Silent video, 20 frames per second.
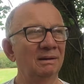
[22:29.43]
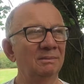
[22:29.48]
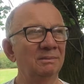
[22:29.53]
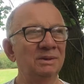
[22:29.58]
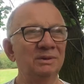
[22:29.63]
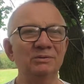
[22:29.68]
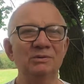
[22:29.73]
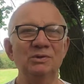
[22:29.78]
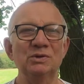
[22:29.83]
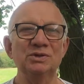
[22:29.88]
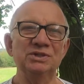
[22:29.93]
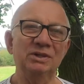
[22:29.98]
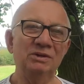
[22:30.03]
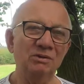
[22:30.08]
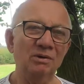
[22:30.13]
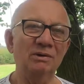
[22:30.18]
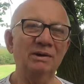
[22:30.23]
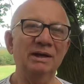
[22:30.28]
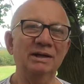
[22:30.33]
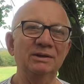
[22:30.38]
but of course she
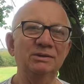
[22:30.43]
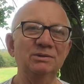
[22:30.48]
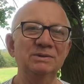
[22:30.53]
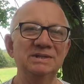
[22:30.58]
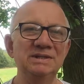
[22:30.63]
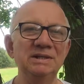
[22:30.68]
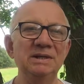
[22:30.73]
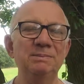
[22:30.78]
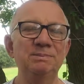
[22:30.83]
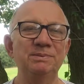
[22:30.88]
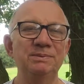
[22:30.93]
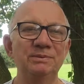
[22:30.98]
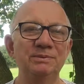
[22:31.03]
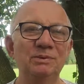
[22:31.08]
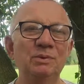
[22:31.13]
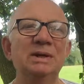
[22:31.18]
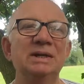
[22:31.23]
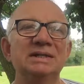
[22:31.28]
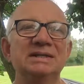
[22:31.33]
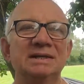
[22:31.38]
can't get to sleep
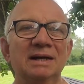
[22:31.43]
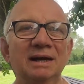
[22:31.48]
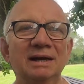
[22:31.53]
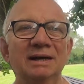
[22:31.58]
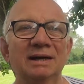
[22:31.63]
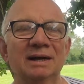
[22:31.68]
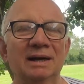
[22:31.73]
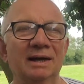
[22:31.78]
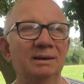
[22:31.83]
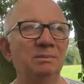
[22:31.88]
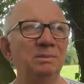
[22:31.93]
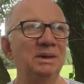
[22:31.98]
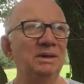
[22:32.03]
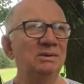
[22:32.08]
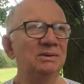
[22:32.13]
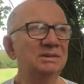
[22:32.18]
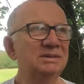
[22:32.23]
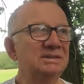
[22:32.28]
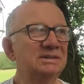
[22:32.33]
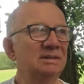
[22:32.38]
quick as I can,
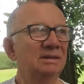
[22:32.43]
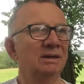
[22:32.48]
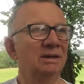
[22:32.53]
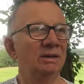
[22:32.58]
because